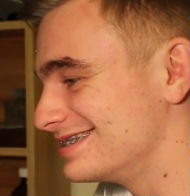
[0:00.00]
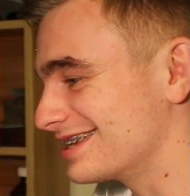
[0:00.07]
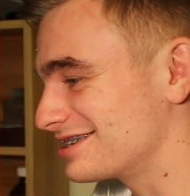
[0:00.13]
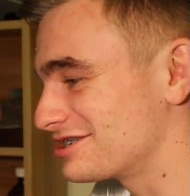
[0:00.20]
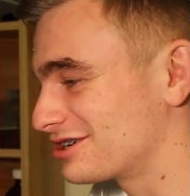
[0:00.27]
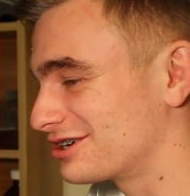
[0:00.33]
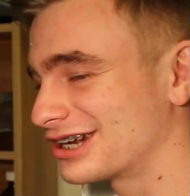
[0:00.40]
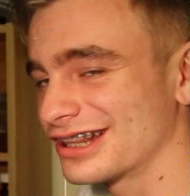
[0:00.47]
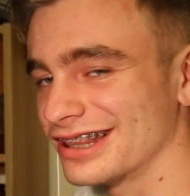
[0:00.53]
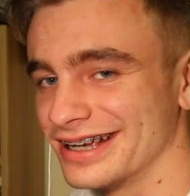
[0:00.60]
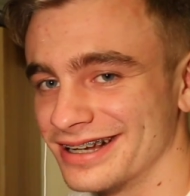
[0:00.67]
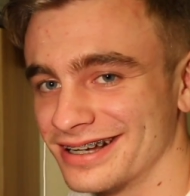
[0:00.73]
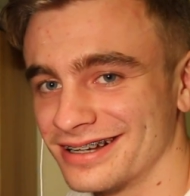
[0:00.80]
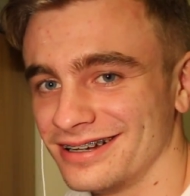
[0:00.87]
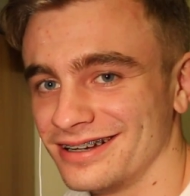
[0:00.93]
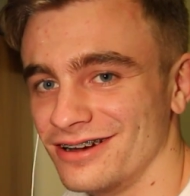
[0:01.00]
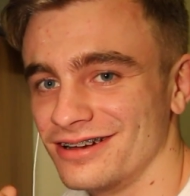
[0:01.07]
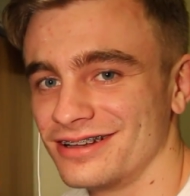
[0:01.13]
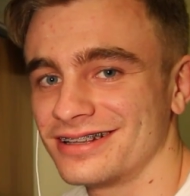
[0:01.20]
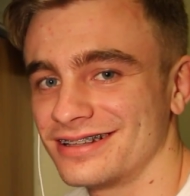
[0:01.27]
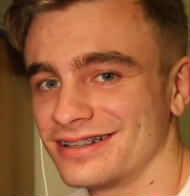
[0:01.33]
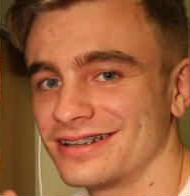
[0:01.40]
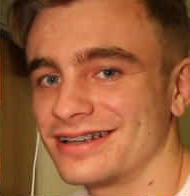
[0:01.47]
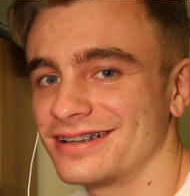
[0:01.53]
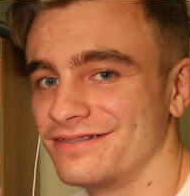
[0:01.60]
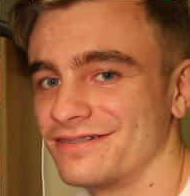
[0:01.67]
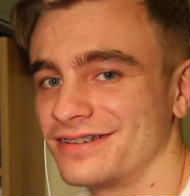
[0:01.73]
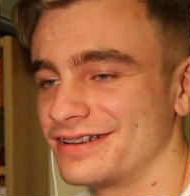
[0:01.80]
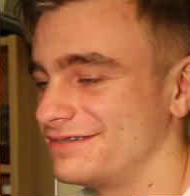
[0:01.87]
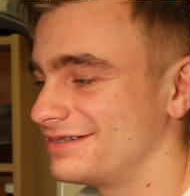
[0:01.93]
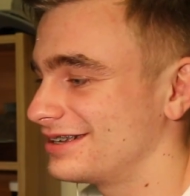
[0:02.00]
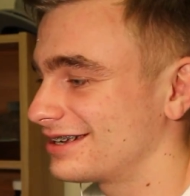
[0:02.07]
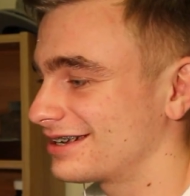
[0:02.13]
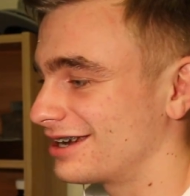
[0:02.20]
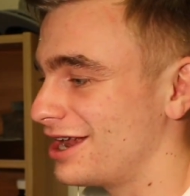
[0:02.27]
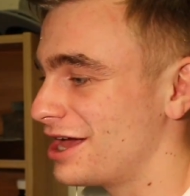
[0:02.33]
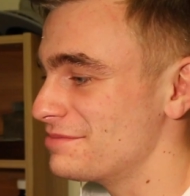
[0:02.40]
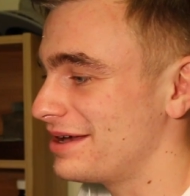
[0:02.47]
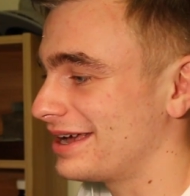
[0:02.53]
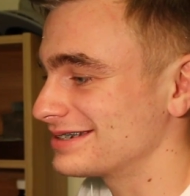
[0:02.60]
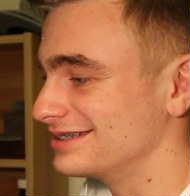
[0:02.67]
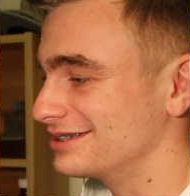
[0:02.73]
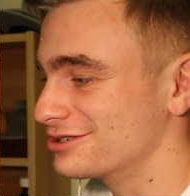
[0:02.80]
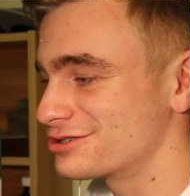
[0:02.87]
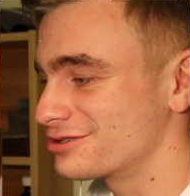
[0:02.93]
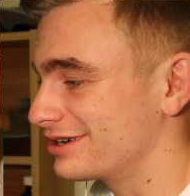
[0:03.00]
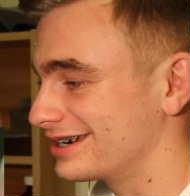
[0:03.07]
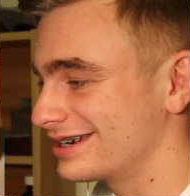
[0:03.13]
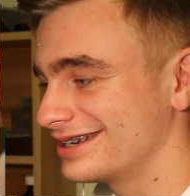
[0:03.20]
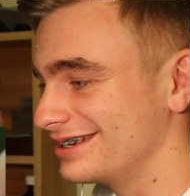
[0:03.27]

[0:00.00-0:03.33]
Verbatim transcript: such a good play. Try to remember how many I have in each hand. Climax the trick,